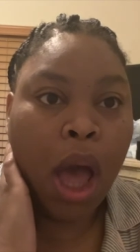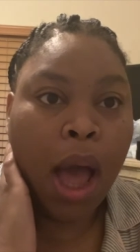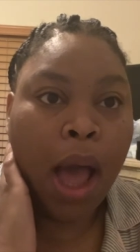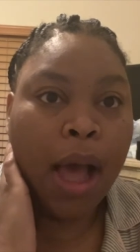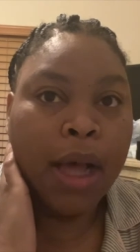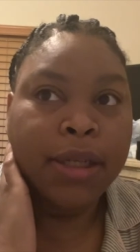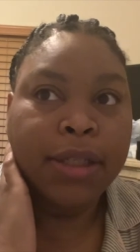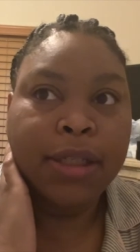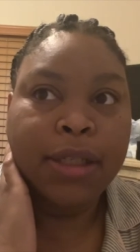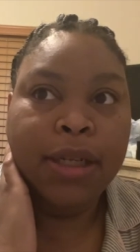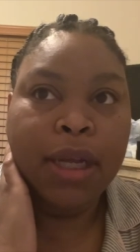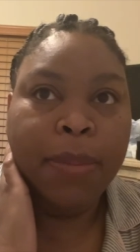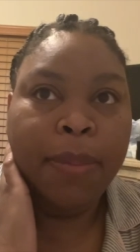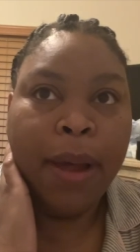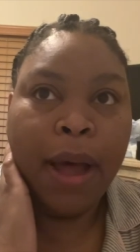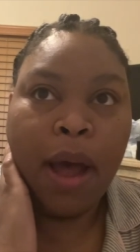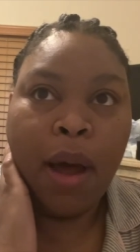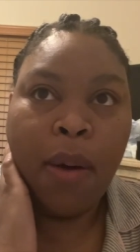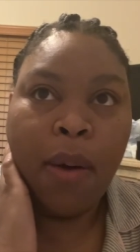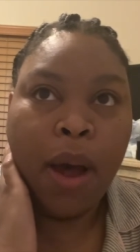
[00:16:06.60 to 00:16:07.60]

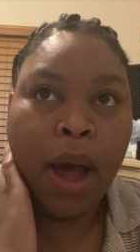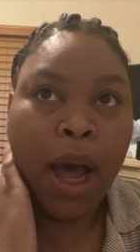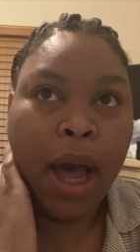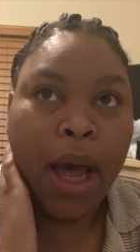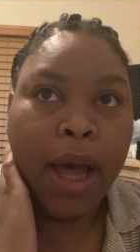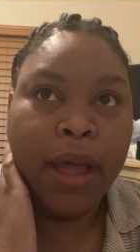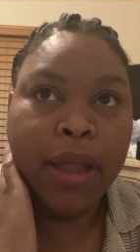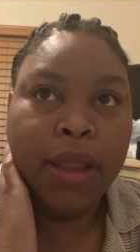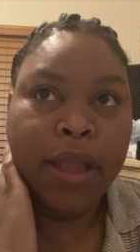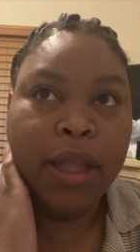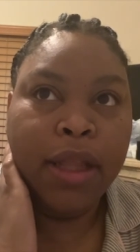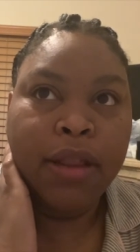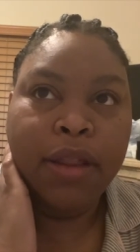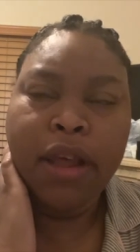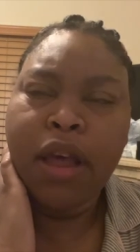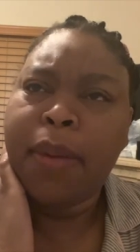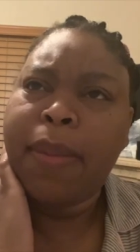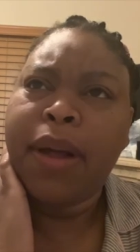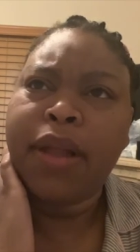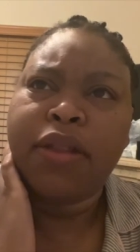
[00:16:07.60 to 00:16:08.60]
somehow I didn't
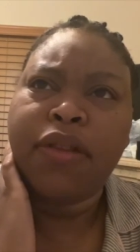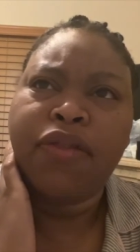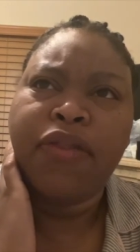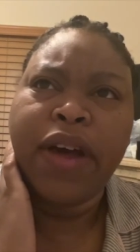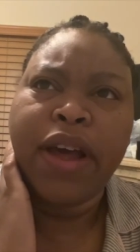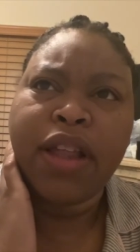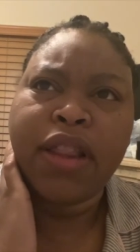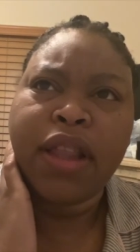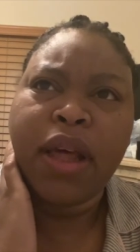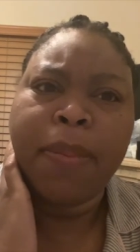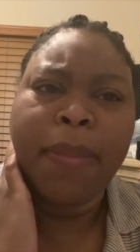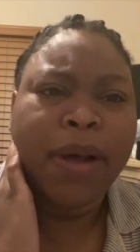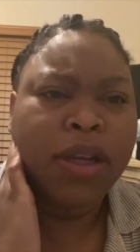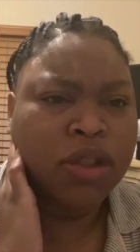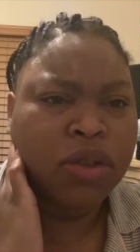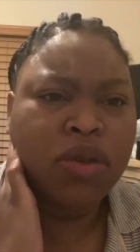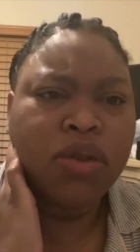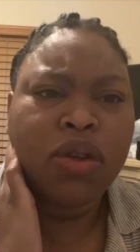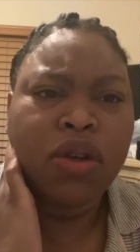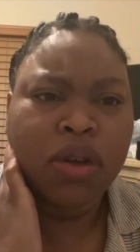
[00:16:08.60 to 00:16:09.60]
think about the fact that my
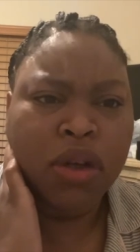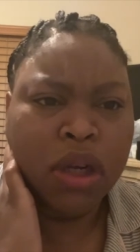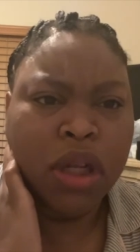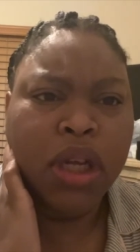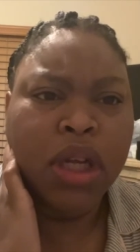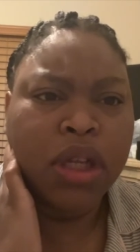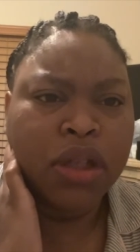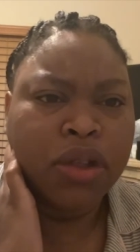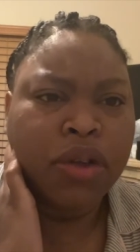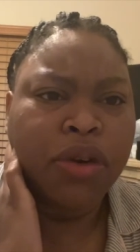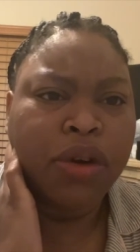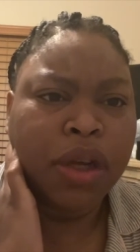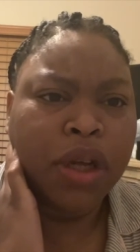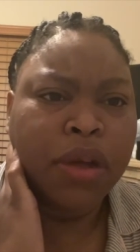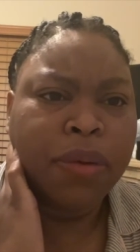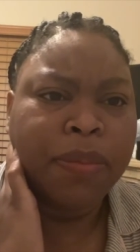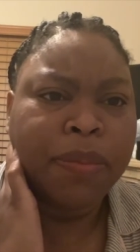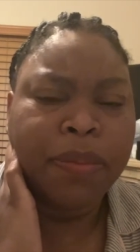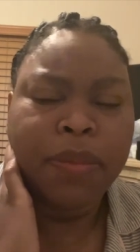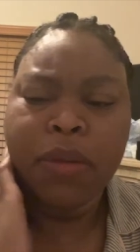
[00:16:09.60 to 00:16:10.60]
shoes are gonna get dirty.
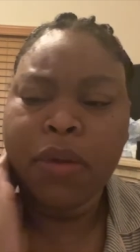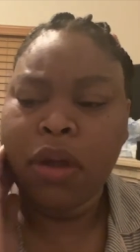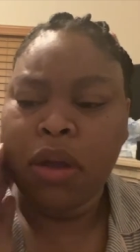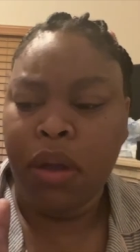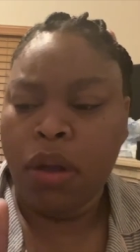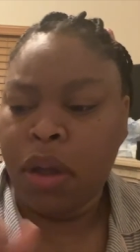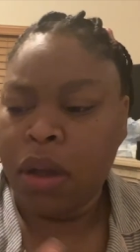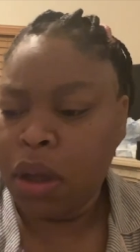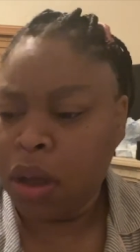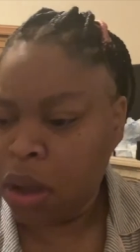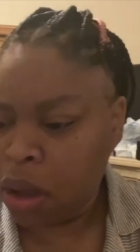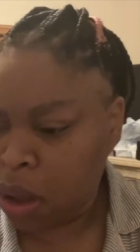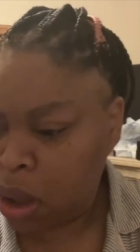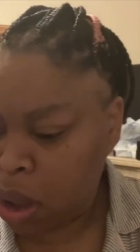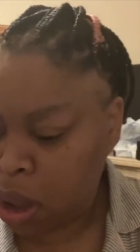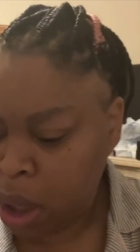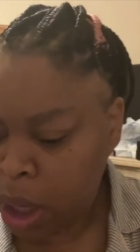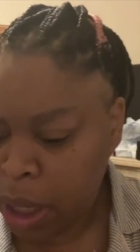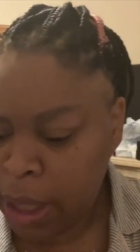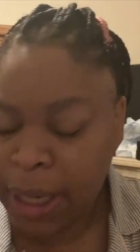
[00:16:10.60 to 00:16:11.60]

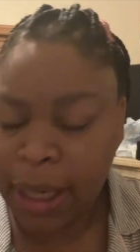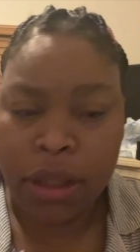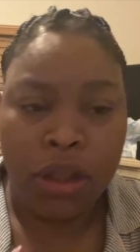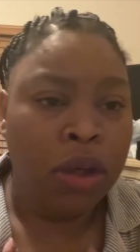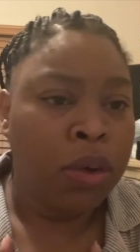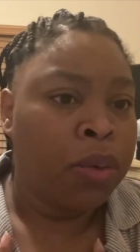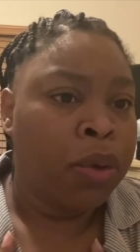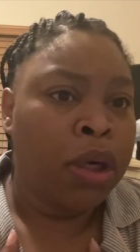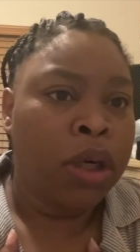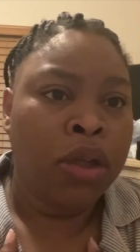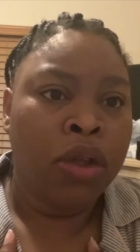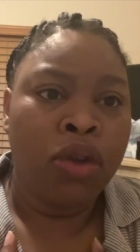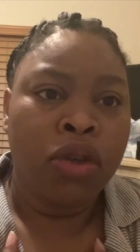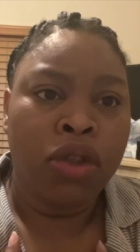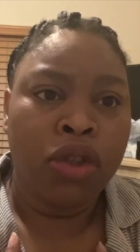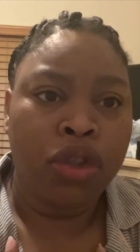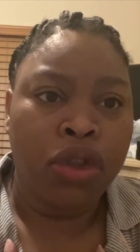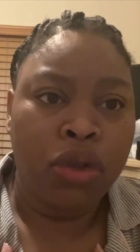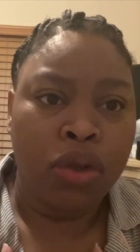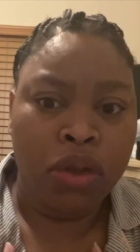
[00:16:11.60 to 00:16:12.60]
And I don't wanna use
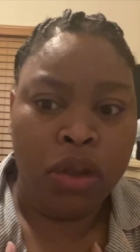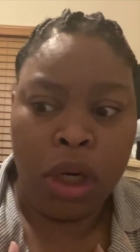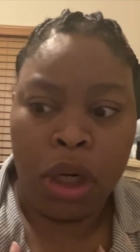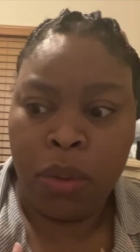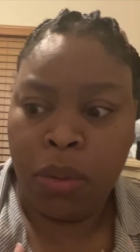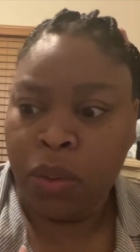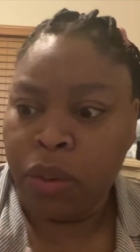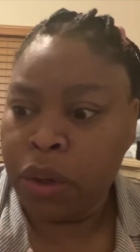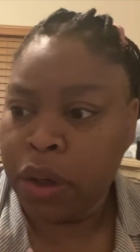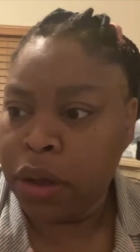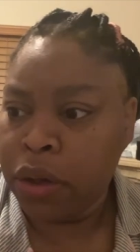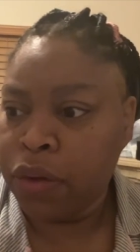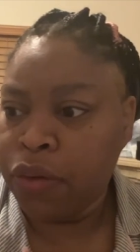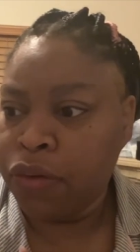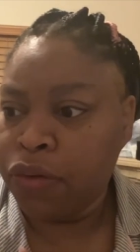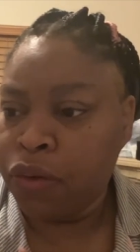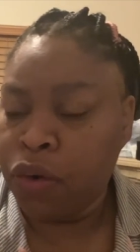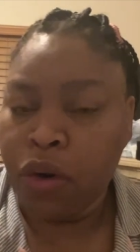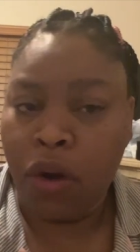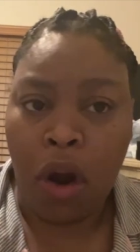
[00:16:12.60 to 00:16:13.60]
the shoes that I'm wearing
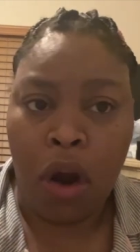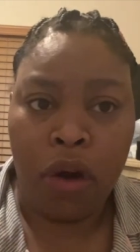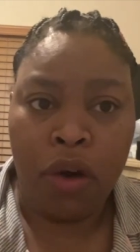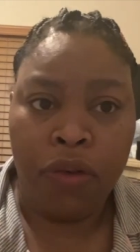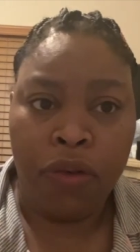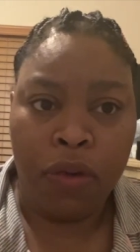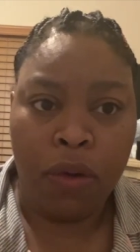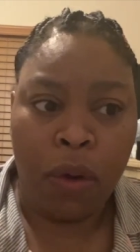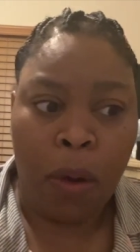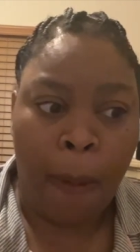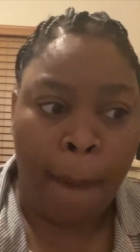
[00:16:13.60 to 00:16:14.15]
for Carnival.